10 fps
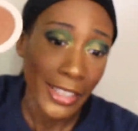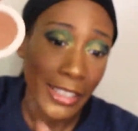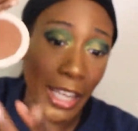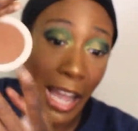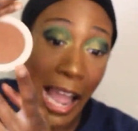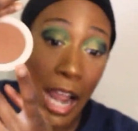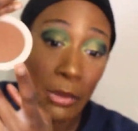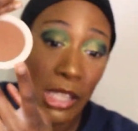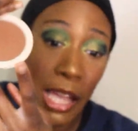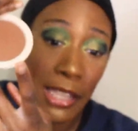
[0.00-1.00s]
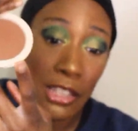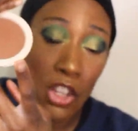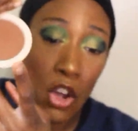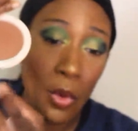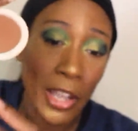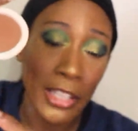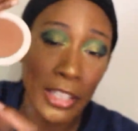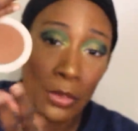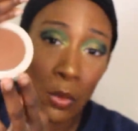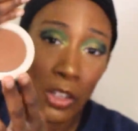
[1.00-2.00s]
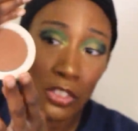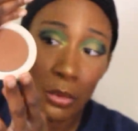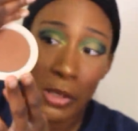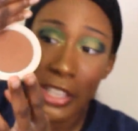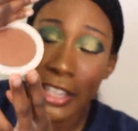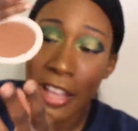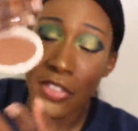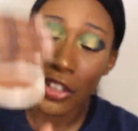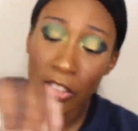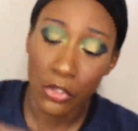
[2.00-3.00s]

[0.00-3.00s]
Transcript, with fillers: yeah i really like it though and it works for me and i think